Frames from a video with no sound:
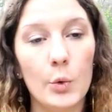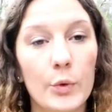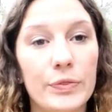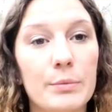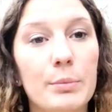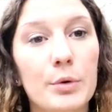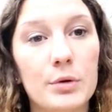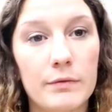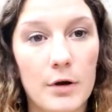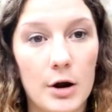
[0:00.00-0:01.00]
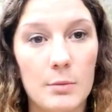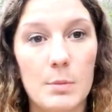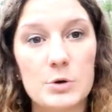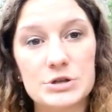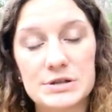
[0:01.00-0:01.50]
with the moon of our
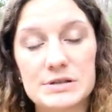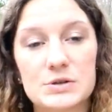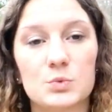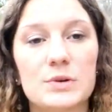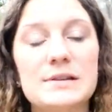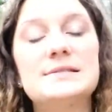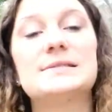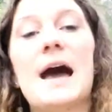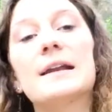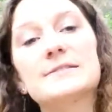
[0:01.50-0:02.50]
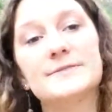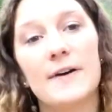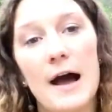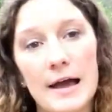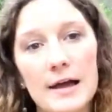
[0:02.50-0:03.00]
emotions to really
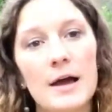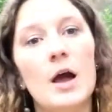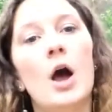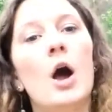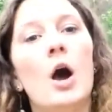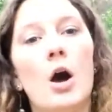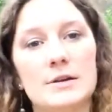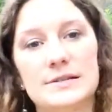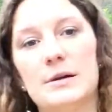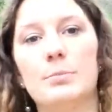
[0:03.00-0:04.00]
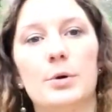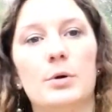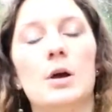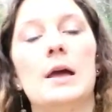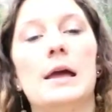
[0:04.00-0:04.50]
satisfy our
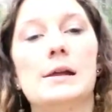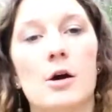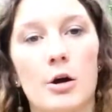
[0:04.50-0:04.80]
temple and